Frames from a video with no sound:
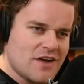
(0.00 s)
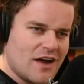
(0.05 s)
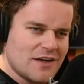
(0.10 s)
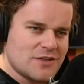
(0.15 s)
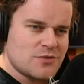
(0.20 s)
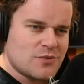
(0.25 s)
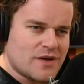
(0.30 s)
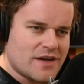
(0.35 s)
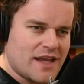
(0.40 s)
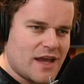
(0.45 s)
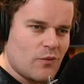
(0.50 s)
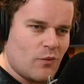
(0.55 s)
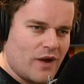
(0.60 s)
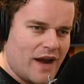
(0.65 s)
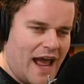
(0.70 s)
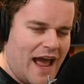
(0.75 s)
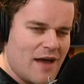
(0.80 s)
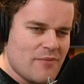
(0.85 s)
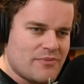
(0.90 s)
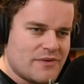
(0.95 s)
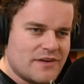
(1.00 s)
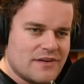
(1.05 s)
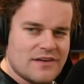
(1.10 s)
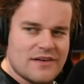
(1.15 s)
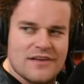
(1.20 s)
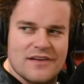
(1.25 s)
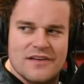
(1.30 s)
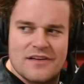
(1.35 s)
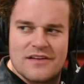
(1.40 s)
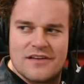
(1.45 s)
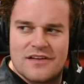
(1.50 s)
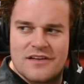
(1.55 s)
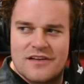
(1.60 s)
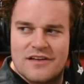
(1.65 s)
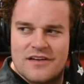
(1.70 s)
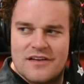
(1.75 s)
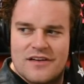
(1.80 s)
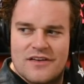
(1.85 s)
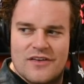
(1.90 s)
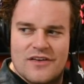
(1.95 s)
talked to her again. What happened?
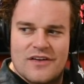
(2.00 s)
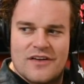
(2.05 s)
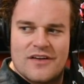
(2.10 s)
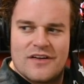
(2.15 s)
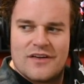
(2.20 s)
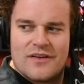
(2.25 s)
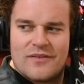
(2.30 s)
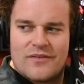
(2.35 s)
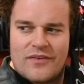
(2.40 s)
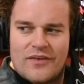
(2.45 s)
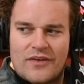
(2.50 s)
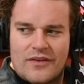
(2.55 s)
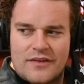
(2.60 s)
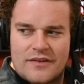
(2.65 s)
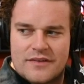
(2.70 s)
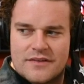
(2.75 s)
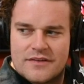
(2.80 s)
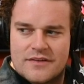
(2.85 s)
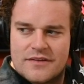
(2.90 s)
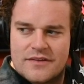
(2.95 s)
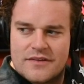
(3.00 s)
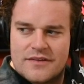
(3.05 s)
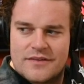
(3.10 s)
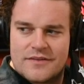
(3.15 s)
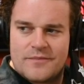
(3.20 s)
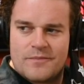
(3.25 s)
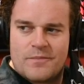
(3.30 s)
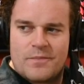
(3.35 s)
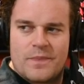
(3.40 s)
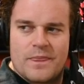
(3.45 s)
I mean,